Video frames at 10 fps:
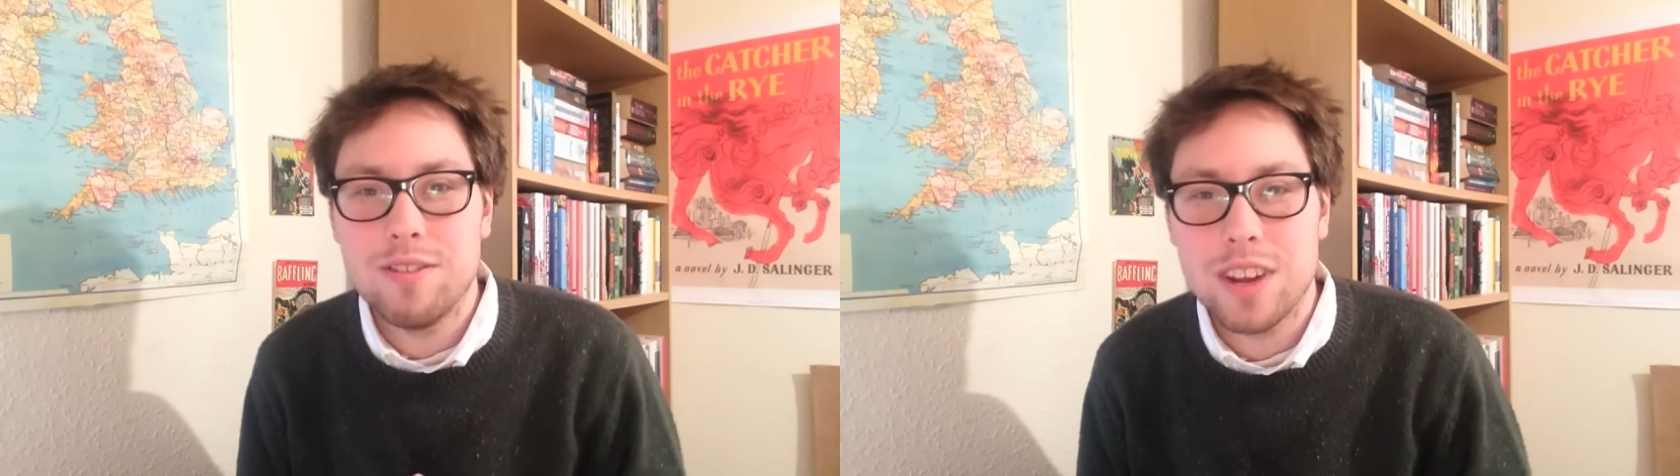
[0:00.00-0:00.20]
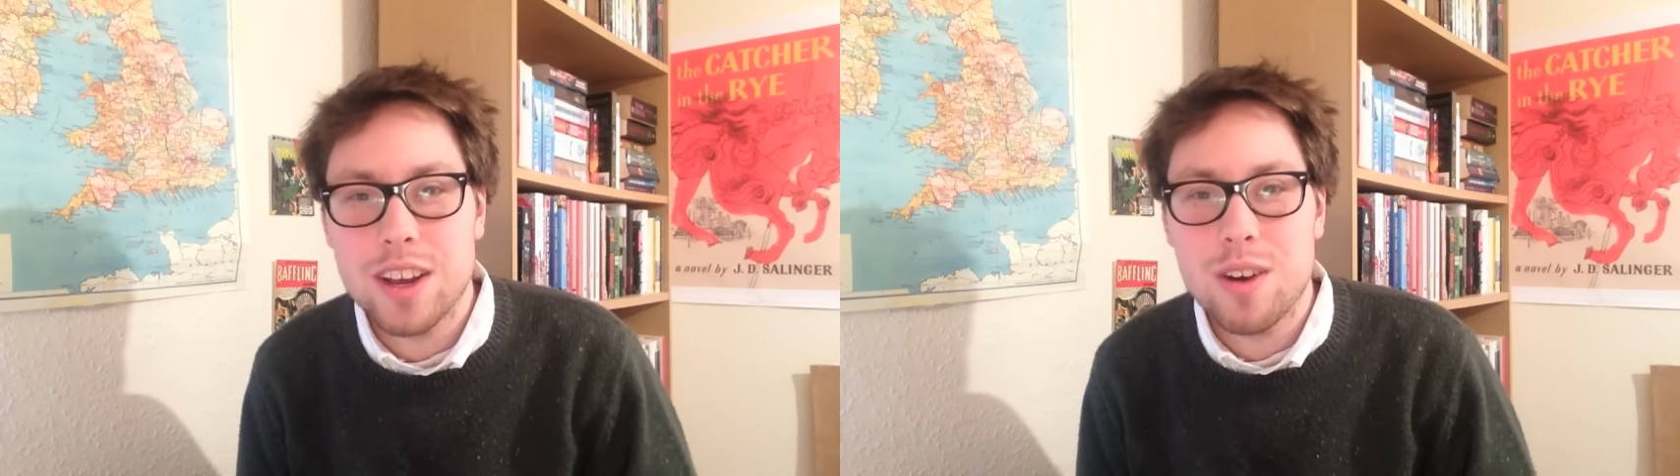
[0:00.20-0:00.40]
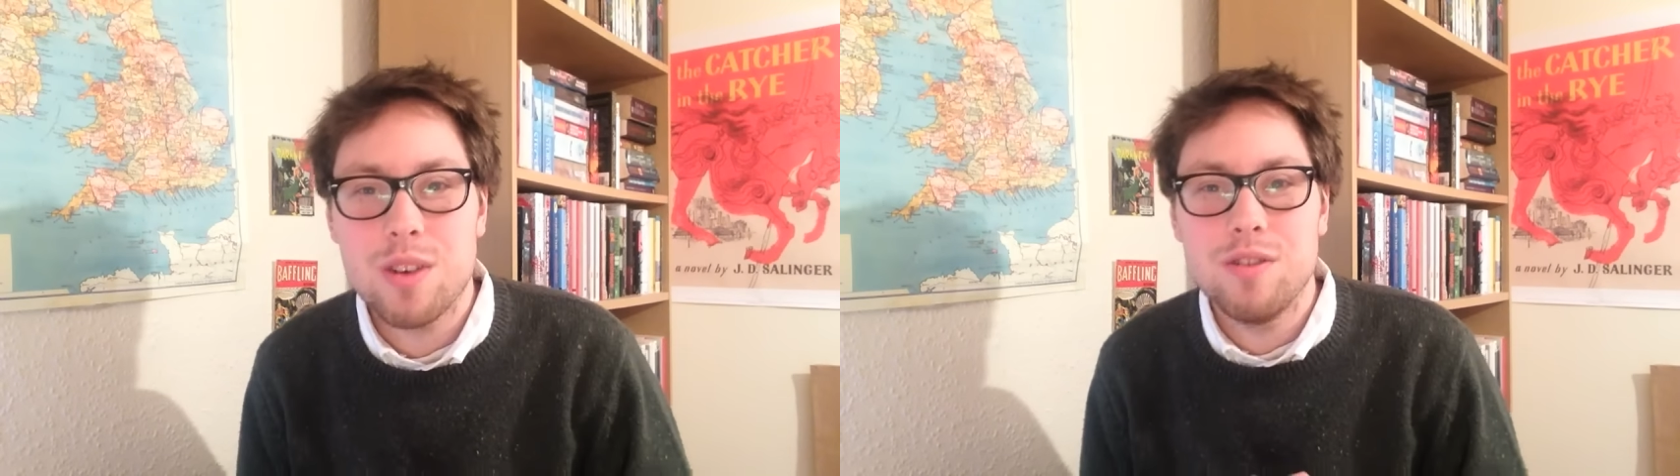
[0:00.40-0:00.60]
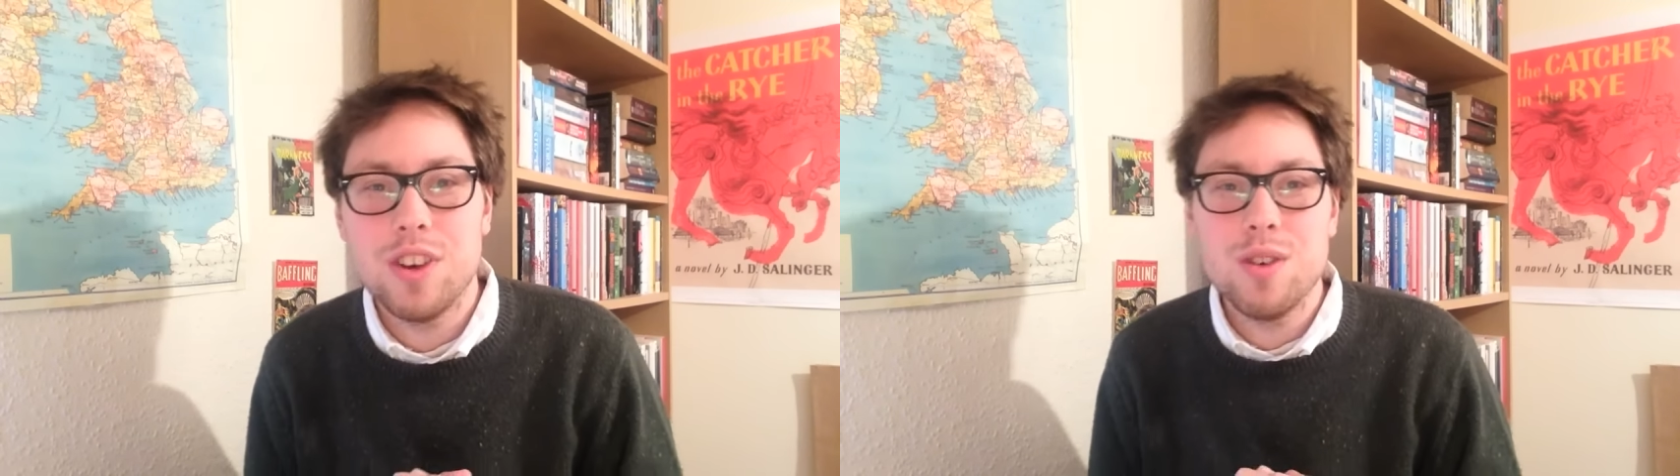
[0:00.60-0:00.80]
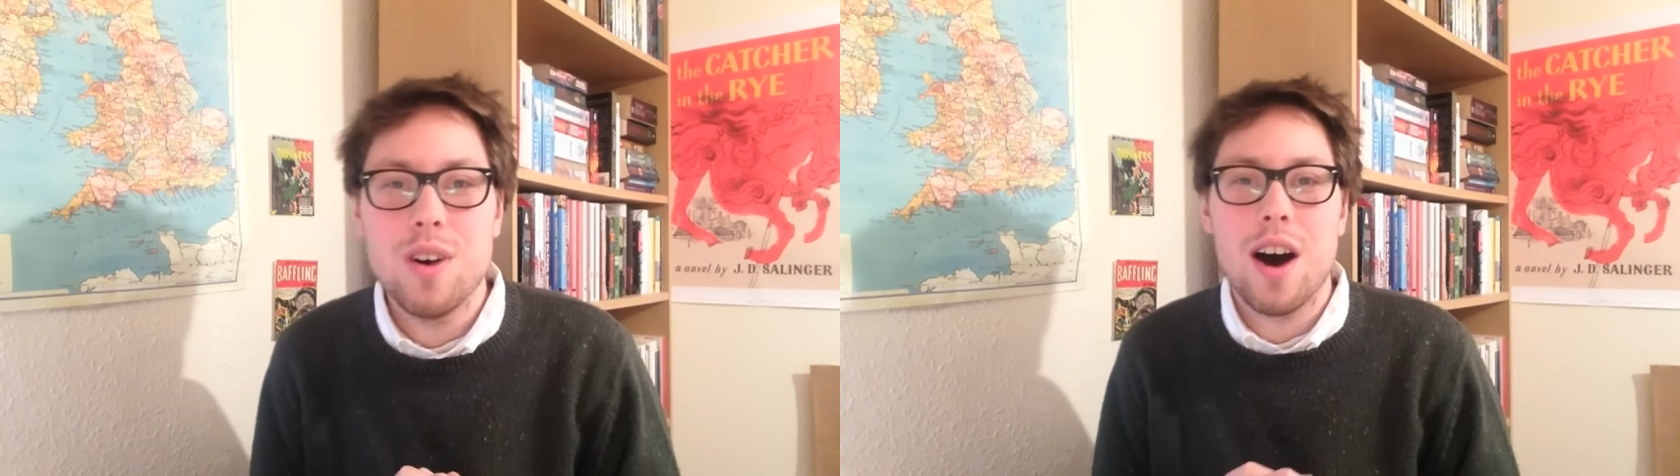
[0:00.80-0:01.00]
video
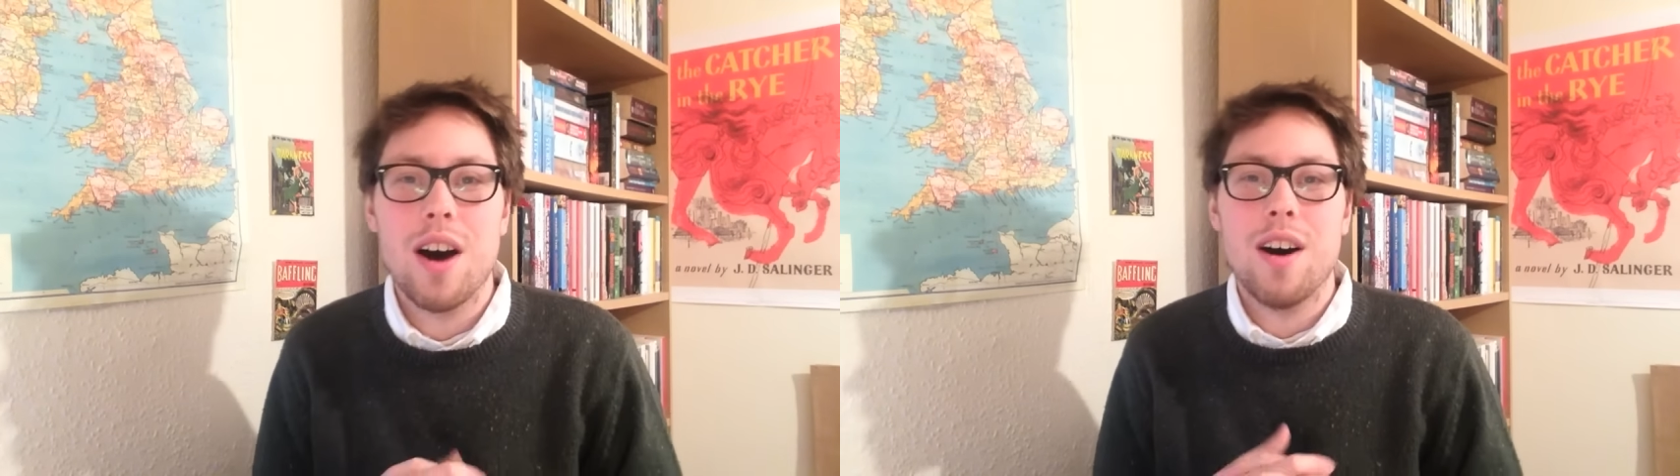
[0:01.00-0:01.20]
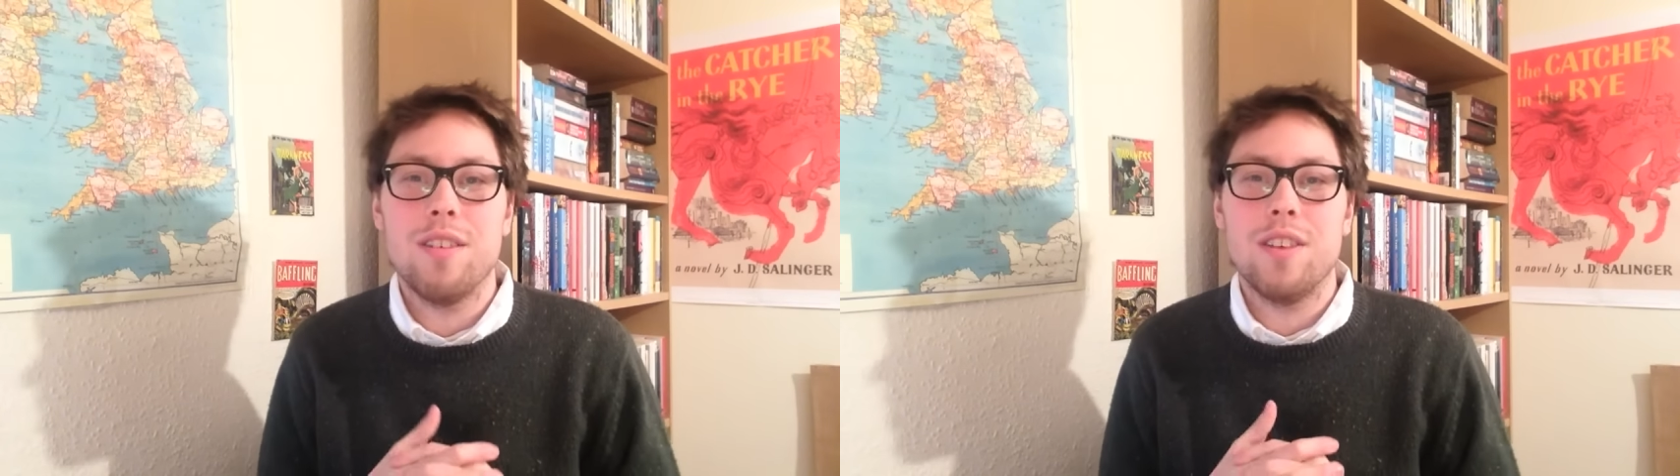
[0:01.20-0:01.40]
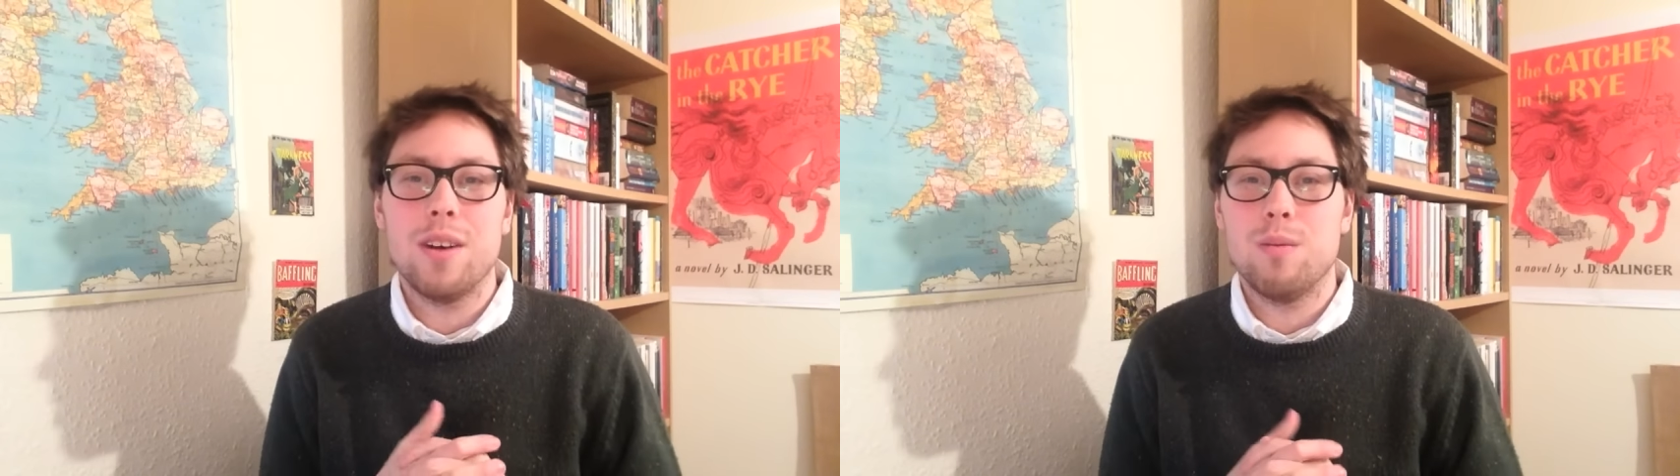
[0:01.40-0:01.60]
review of